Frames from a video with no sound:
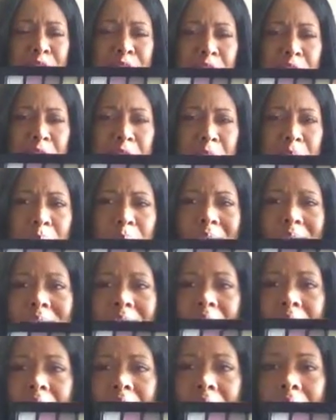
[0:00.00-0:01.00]
So
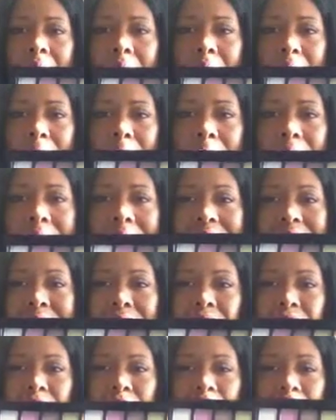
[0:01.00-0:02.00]
I
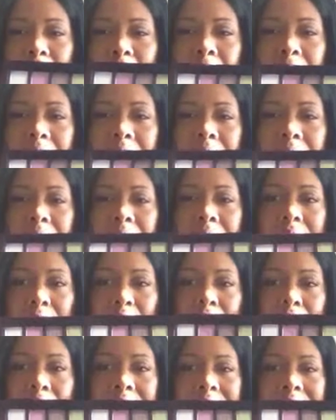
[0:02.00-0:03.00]
actually saw this, the
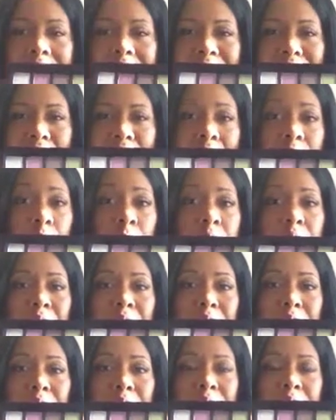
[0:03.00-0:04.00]
only place I saw this was in
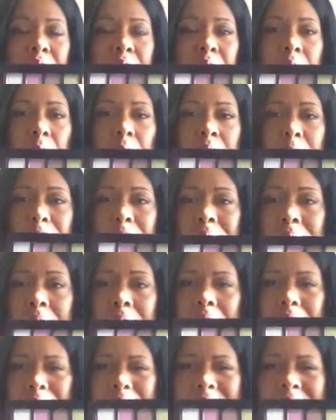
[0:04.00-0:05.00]
Target, so I went and picked
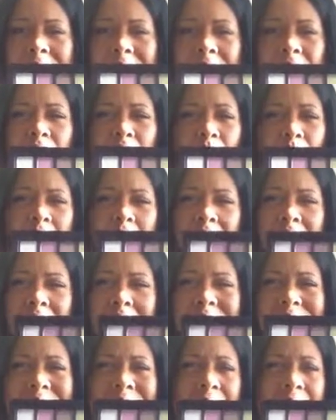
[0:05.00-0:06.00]
it up. I think this was
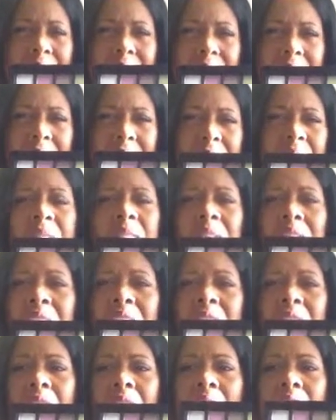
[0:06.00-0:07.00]
$9.99.
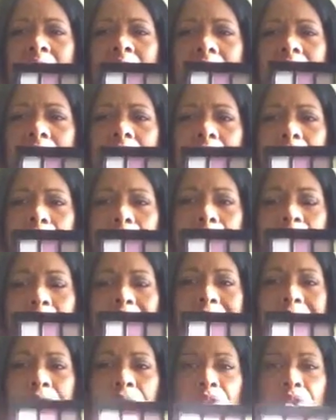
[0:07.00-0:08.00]
So
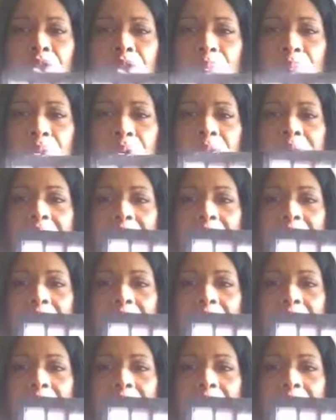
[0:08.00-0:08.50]
yeah, just some pretty